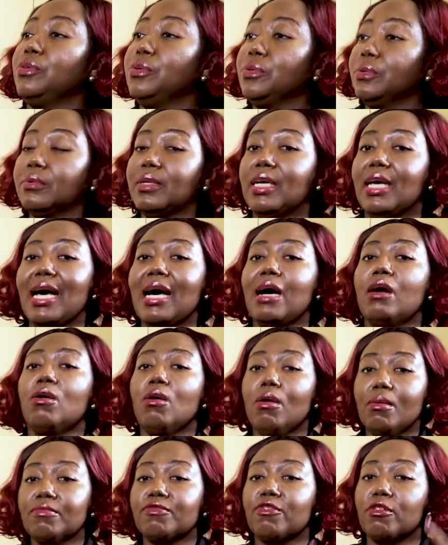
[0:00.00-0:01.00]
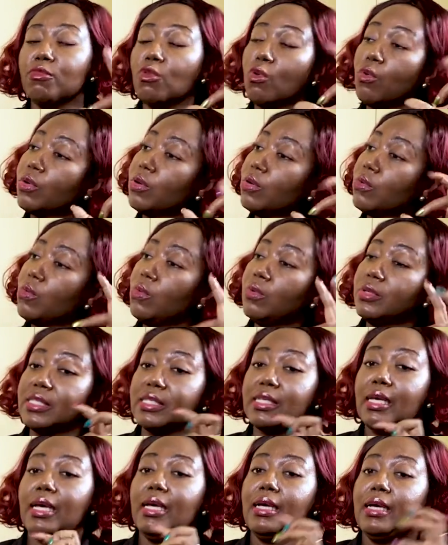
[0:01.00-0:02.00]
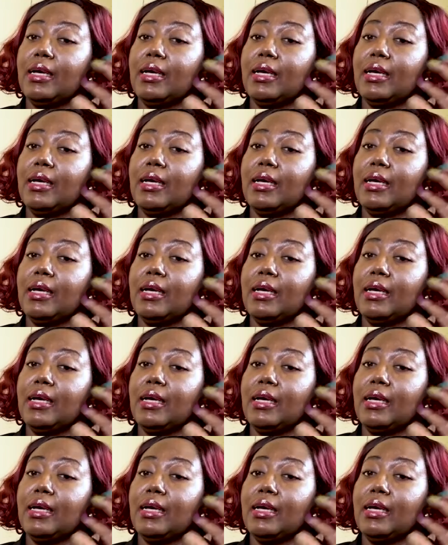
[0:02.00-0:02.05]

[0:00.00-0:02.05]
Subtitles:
you and come from quote unquote